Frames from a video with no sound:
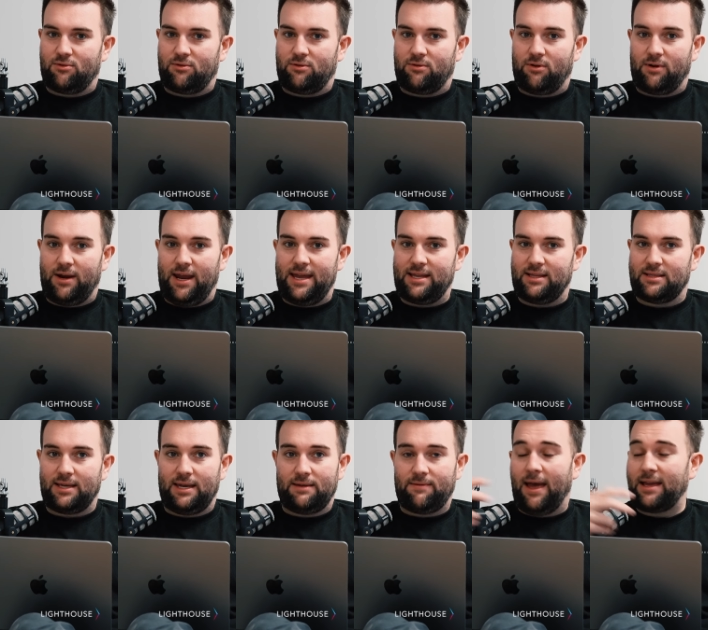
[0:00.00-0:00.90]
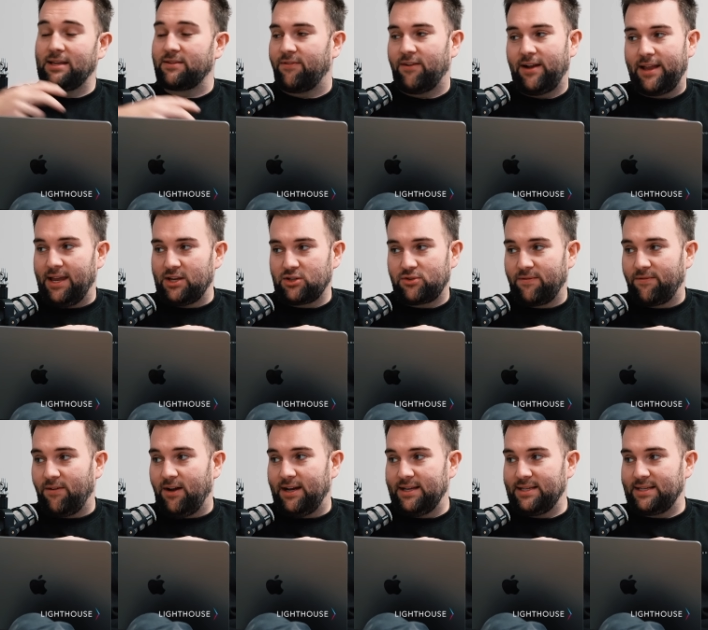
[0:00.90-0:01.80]
Creates, as a financial
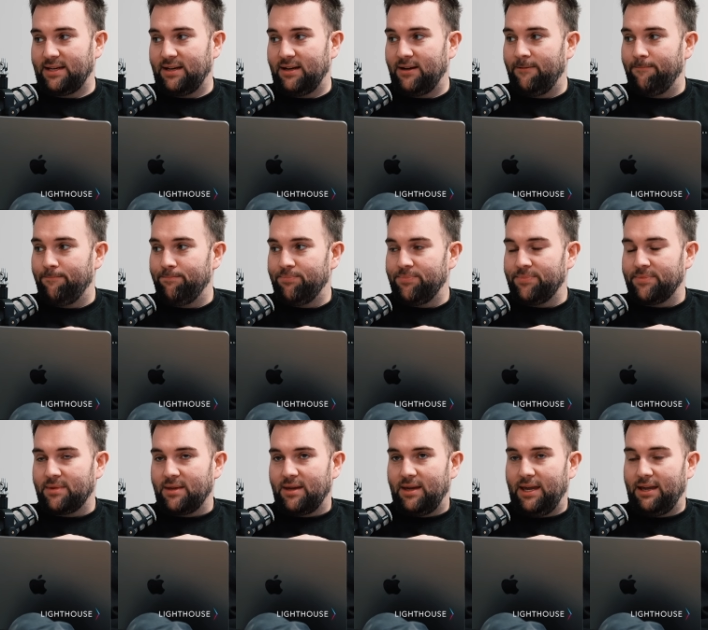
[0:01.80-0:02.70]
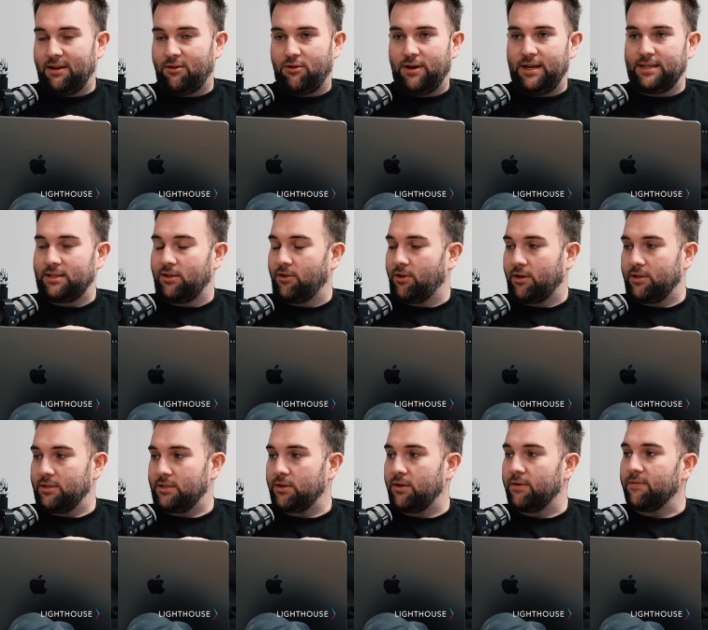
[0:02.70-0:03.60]
advisor, it creates a lot of
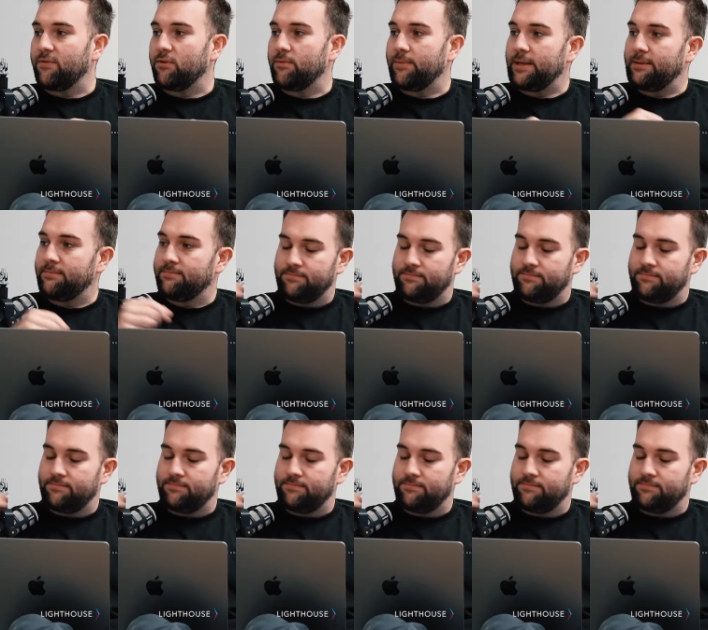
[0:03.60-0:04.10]
concern for me.